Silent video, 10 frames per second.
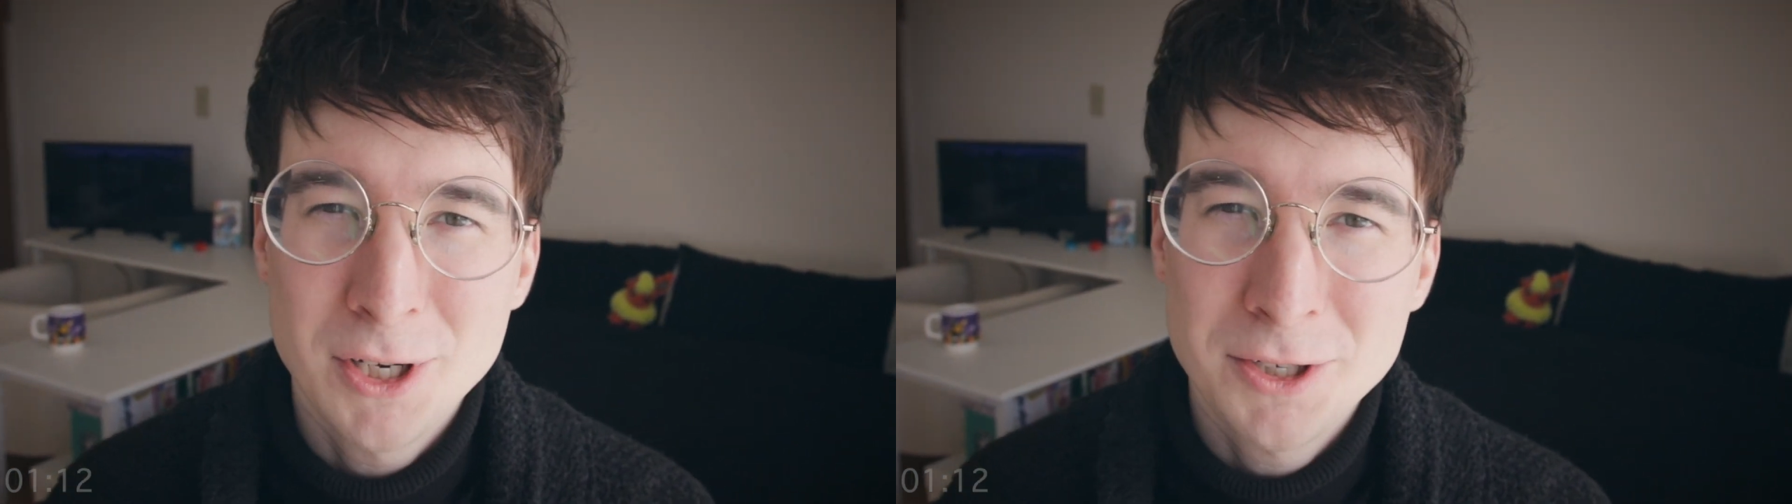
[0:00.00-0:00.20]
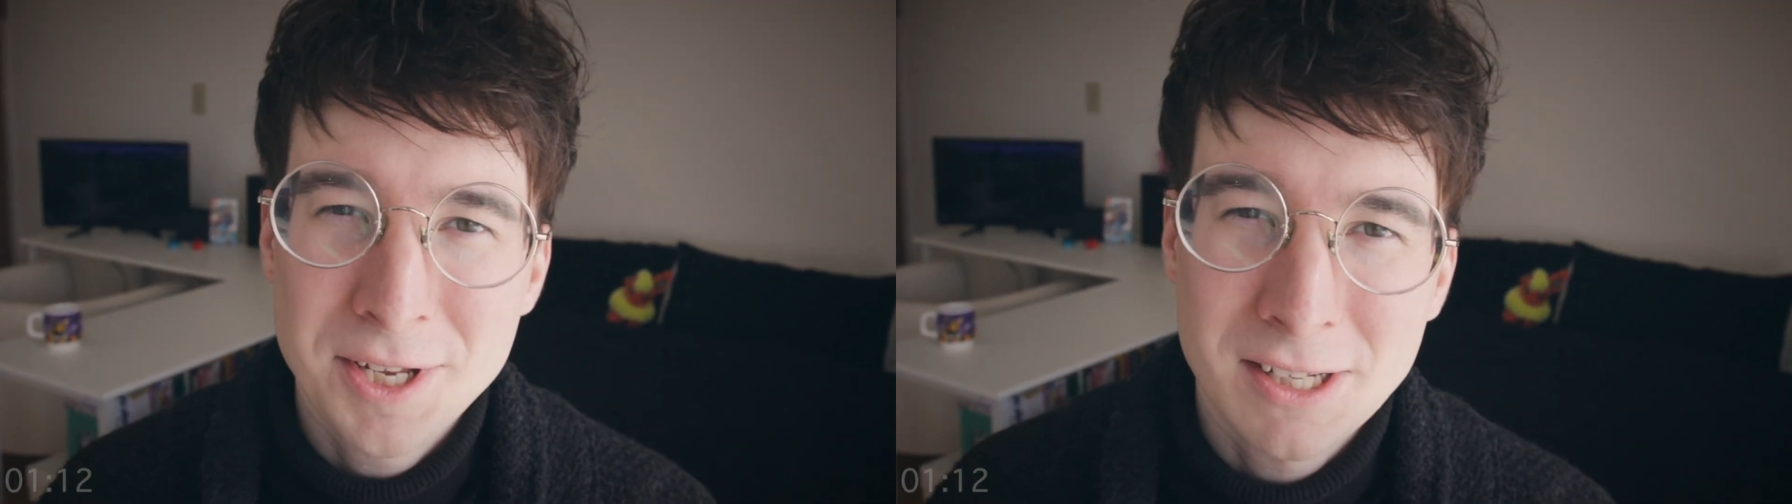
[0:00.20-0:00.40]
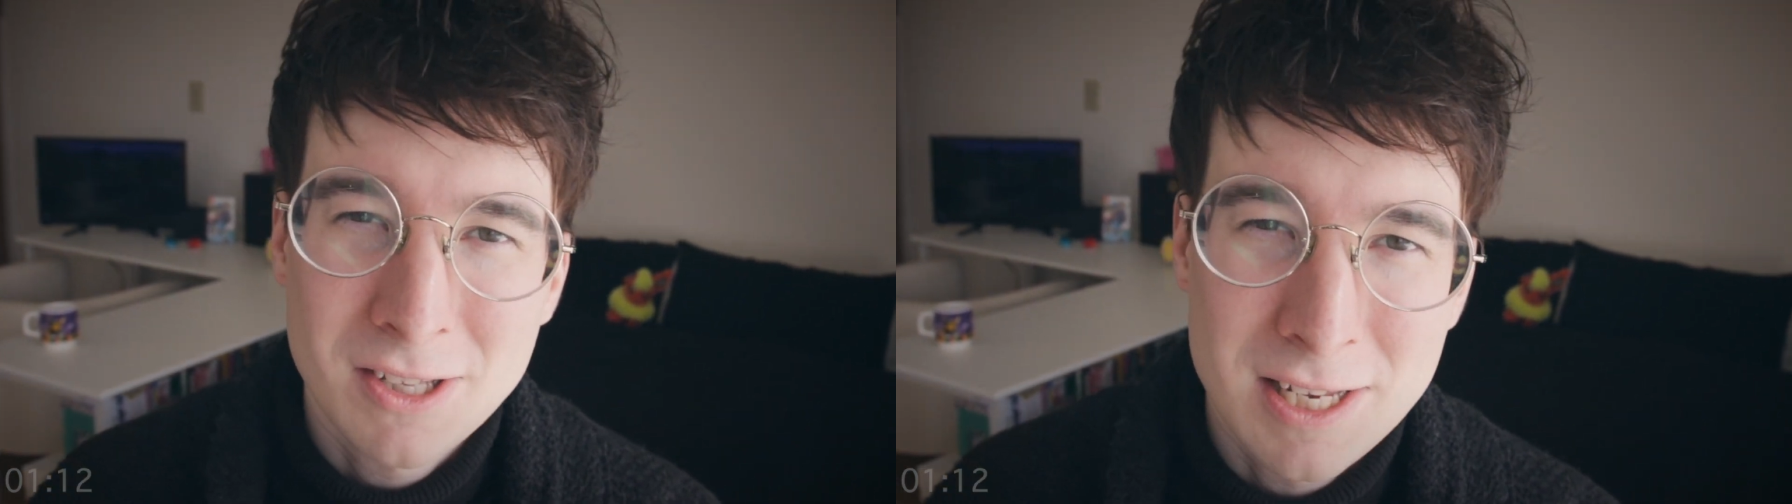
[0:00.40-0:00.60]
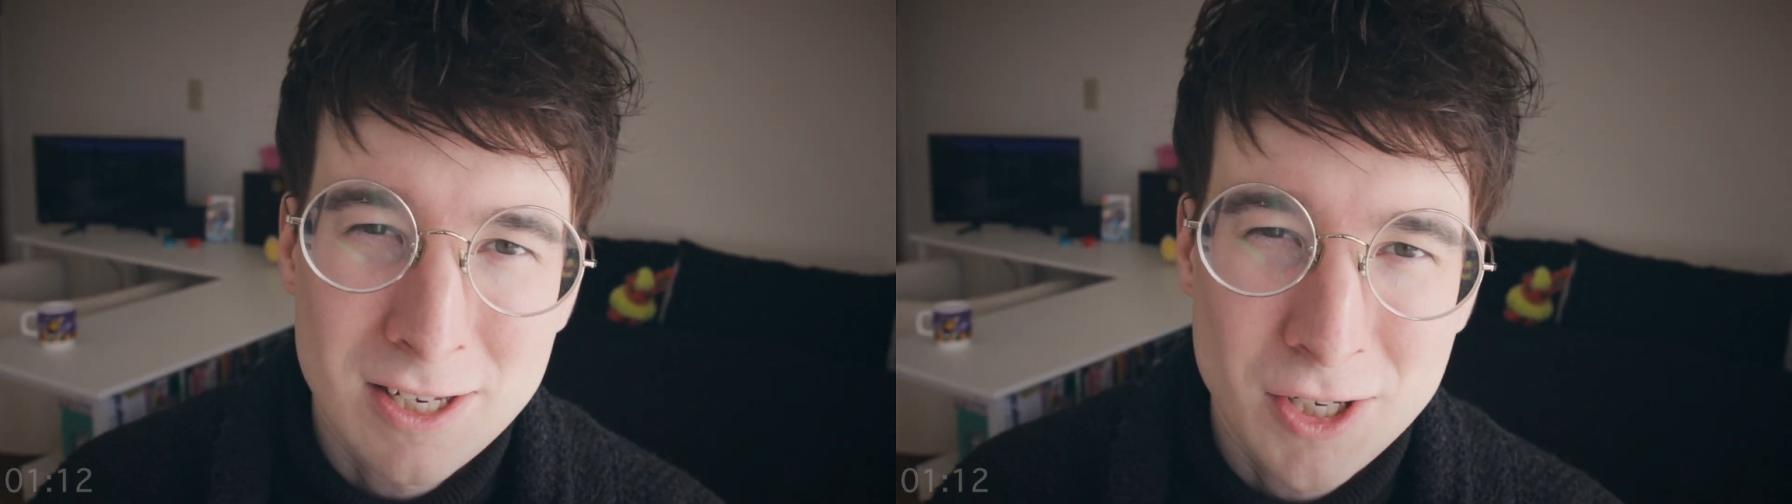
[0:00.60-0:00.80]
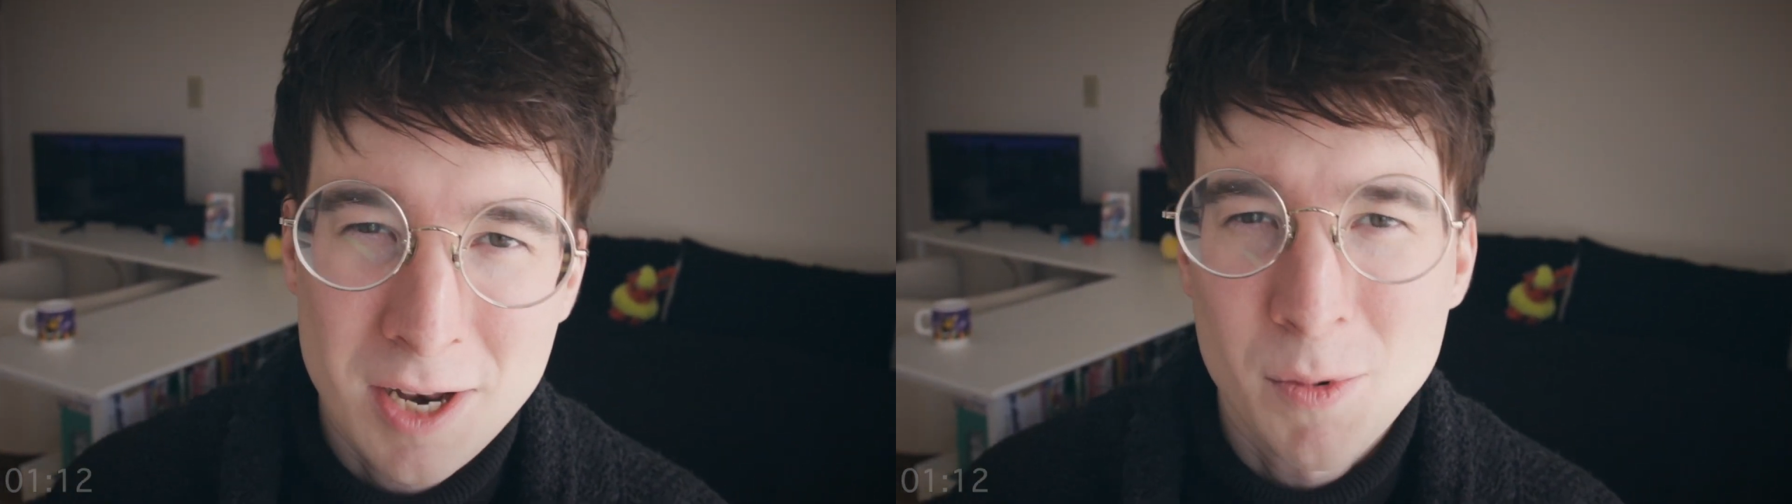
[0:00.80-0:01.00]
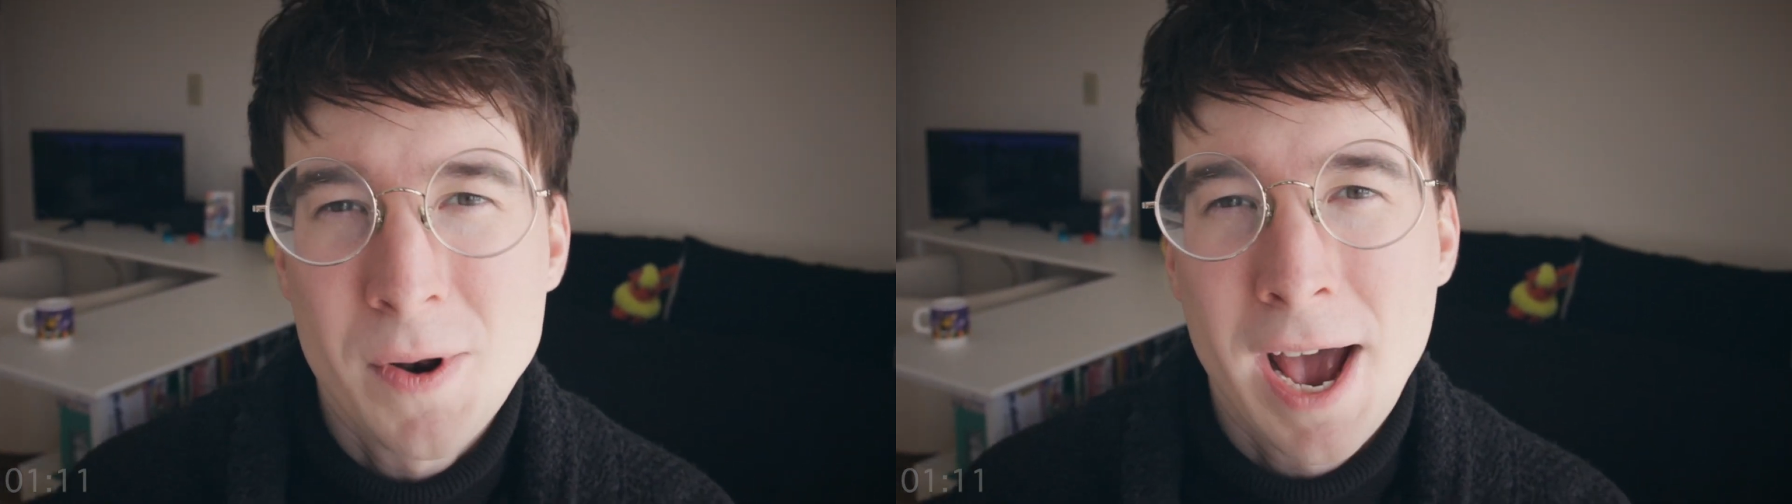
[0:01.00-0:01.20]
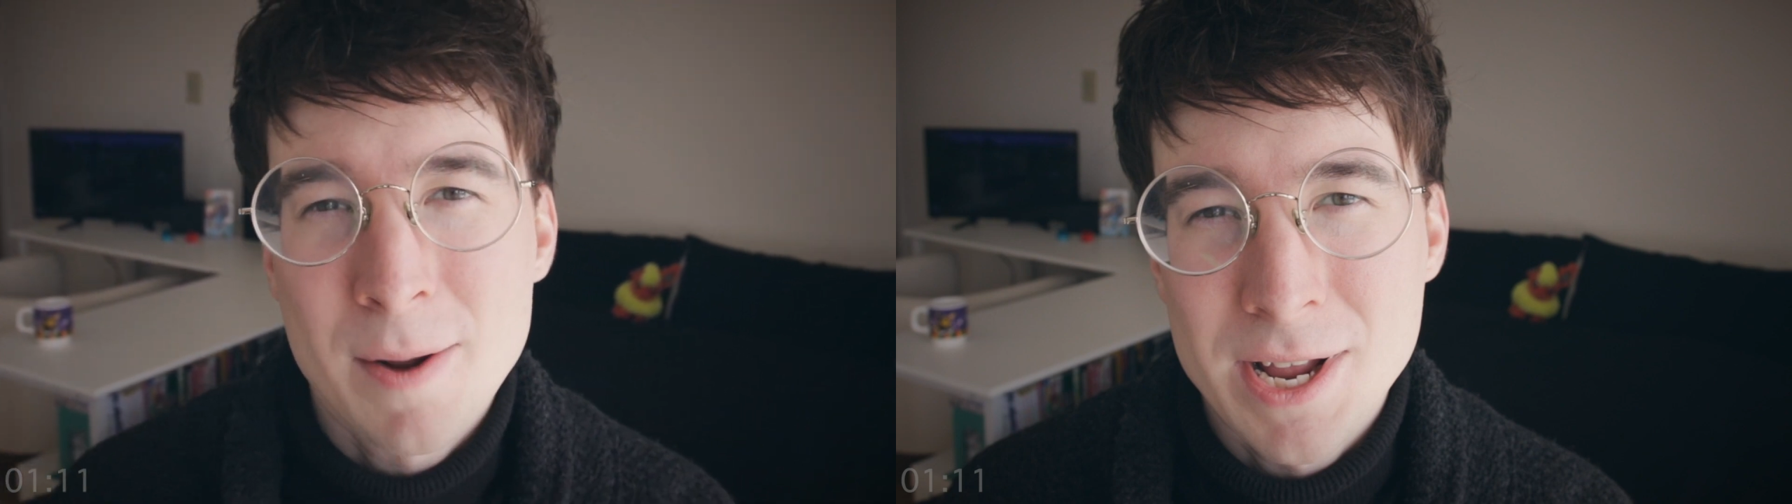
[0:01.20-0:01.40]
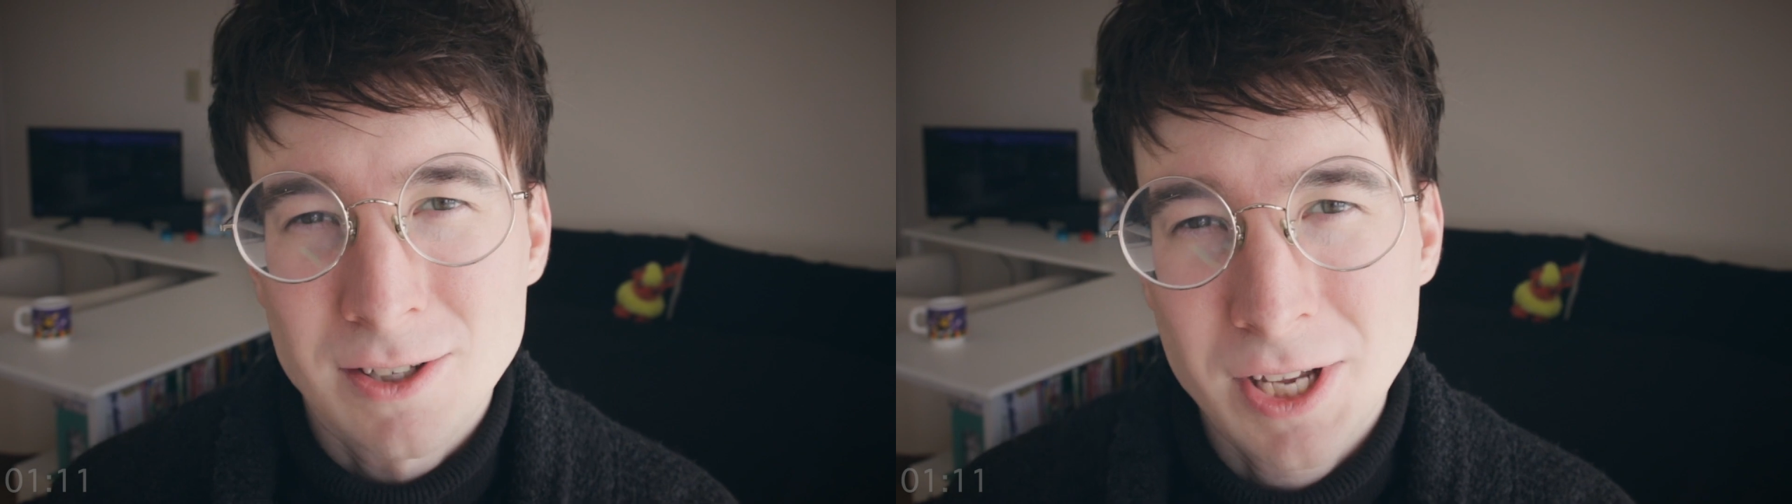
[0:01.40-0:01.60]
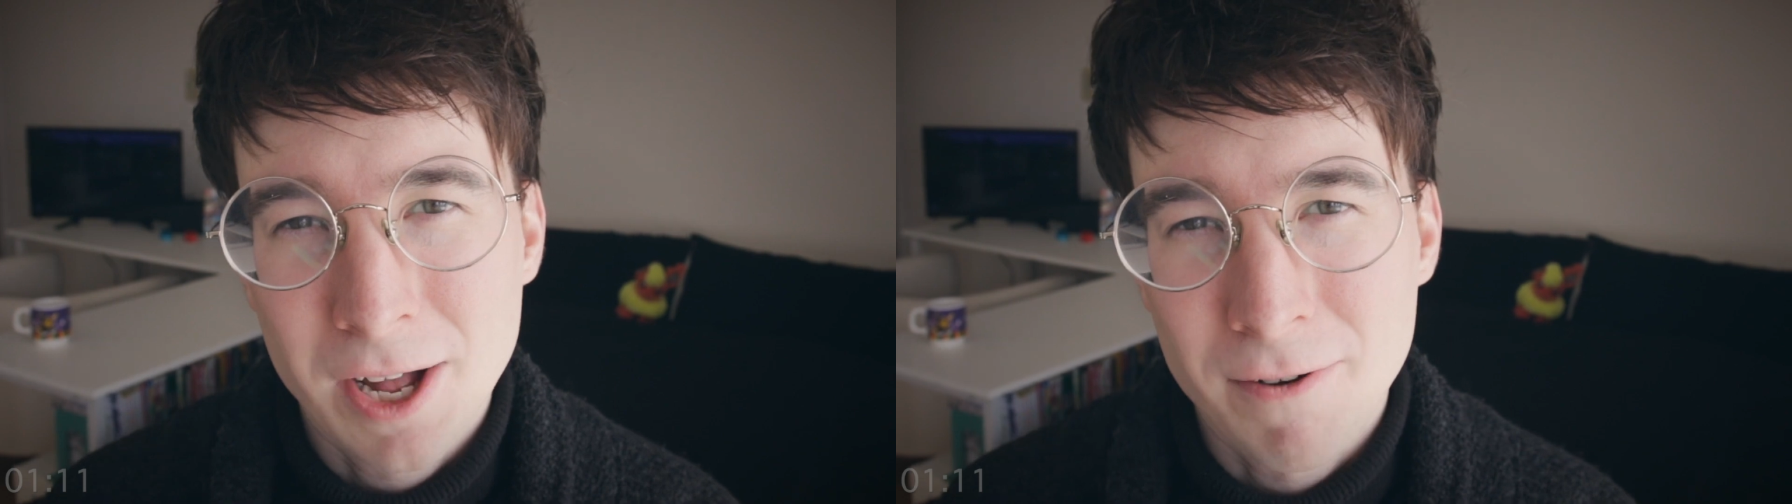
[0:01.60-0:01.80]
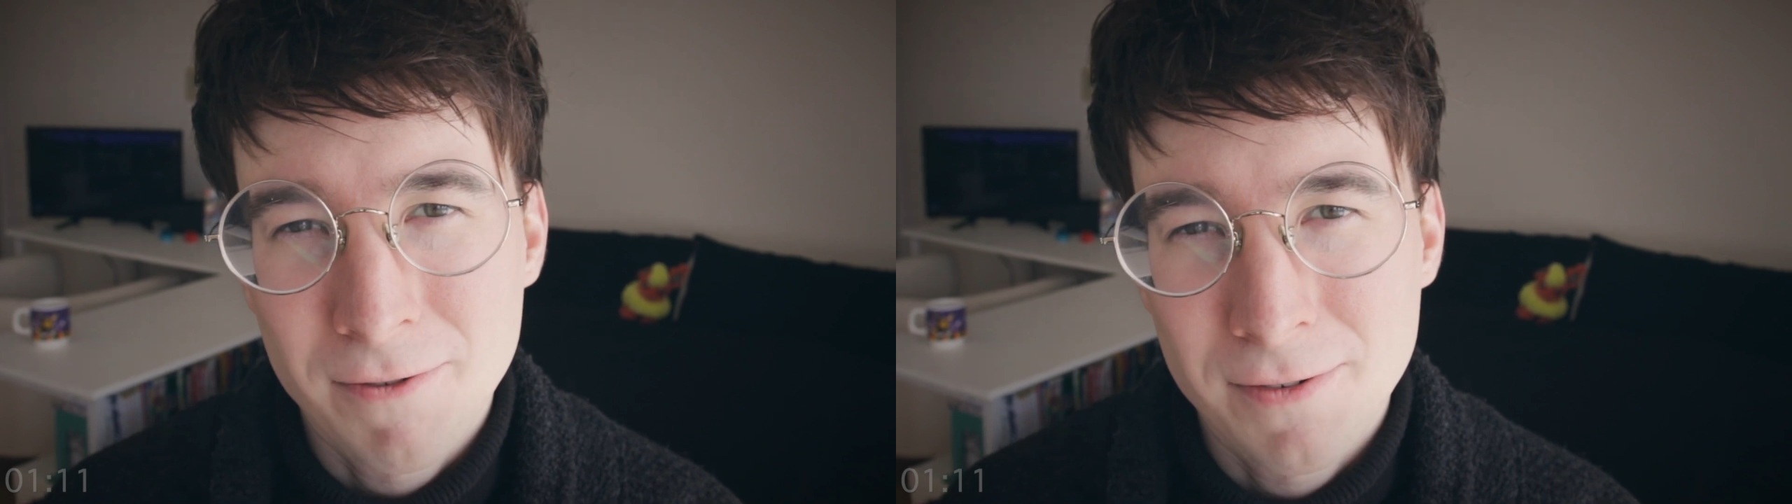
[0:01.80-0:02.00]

just like the Sun and Moon anime itself.